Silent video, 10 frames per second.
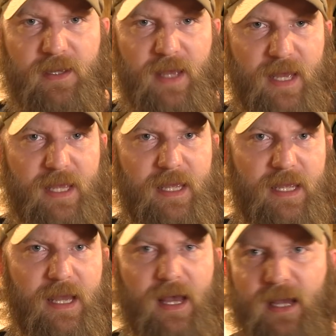
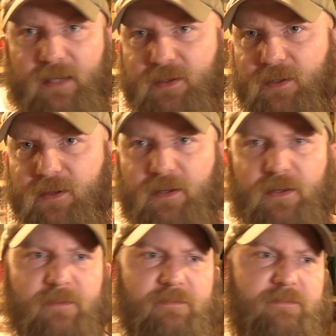hey, I took
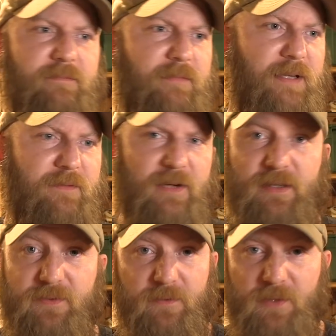
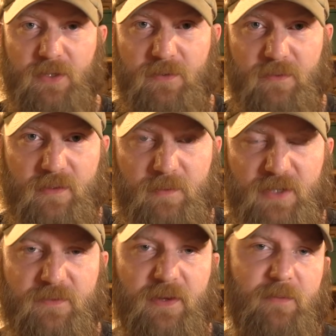advice from you and a
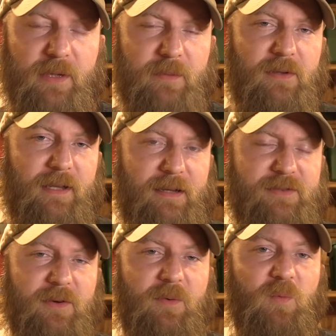bunch of other people, and I
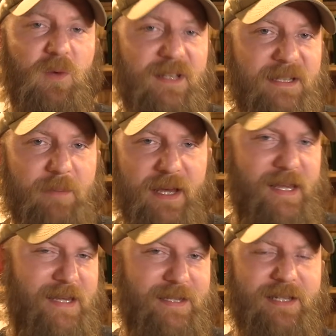started really
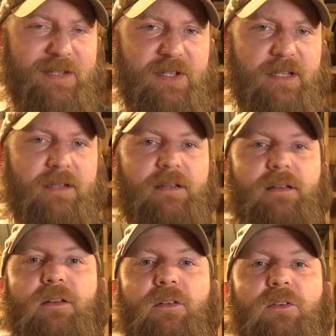paying attention
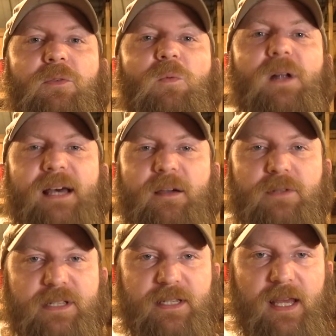to what I
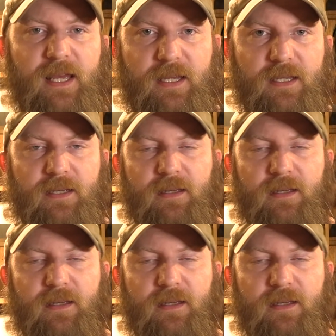was saying